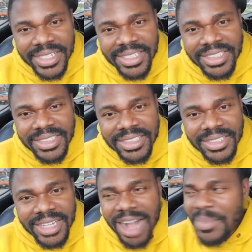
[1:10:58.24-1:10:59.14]
How much
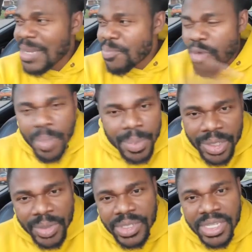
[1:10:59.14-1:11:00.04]
is iPhone 13 in your
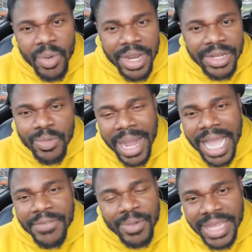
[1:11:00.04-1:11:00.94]
country?
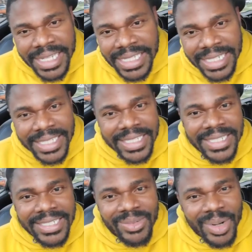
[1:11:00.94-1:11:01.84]
How many poor
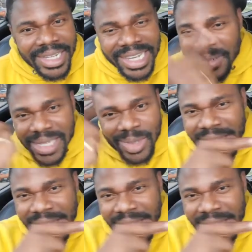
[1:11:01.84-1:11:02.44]
people do you see going to